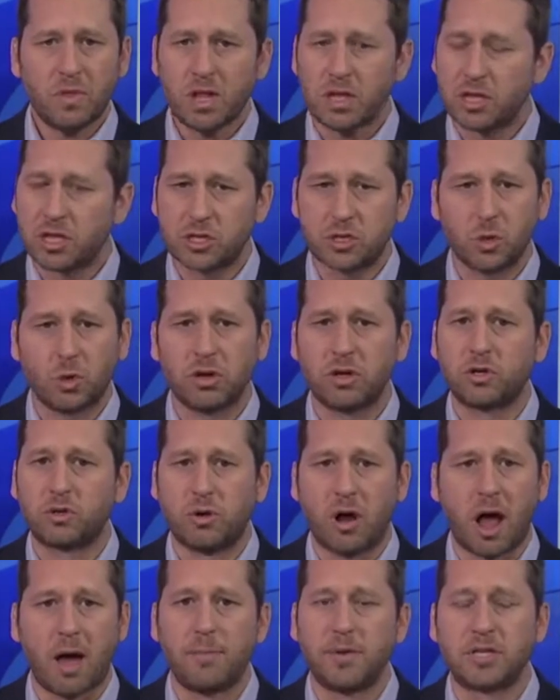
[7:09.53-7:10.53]
the sort of
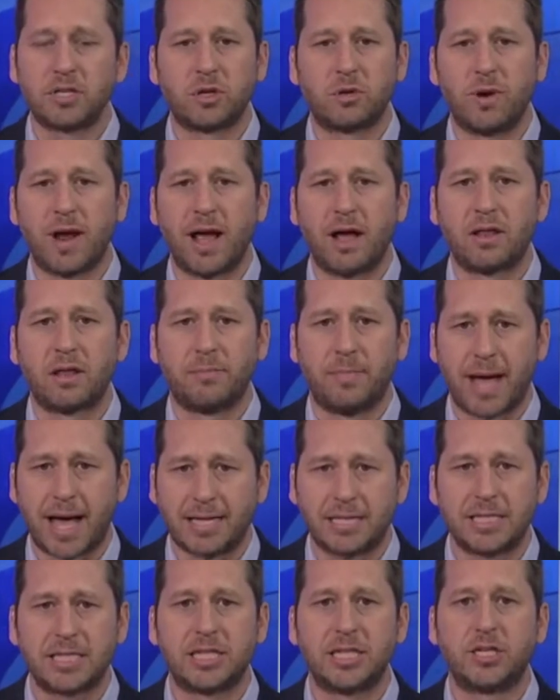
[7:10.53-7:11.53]
dramas around the
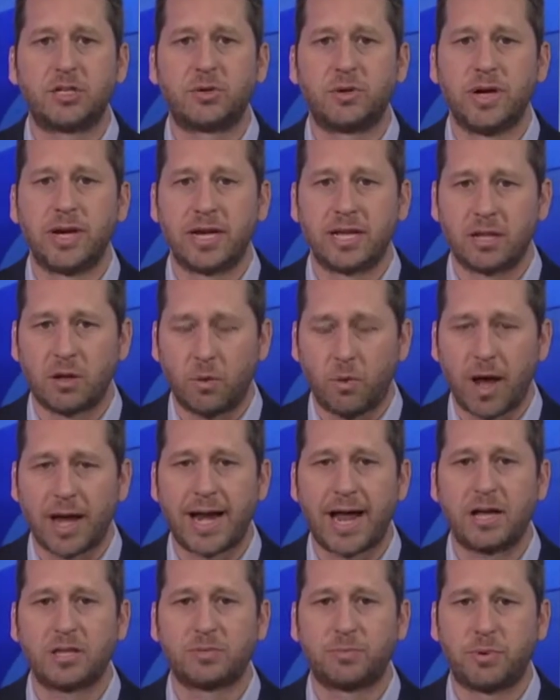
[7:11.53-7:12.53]
palace intrigue and the
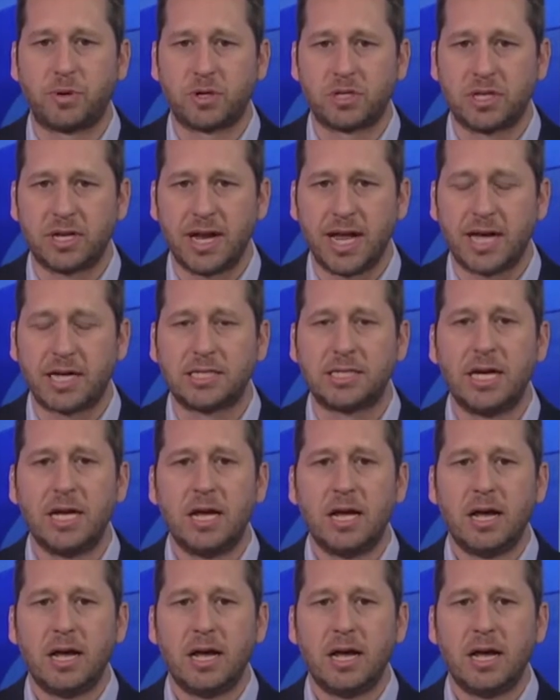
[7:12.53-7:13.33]
White House personnel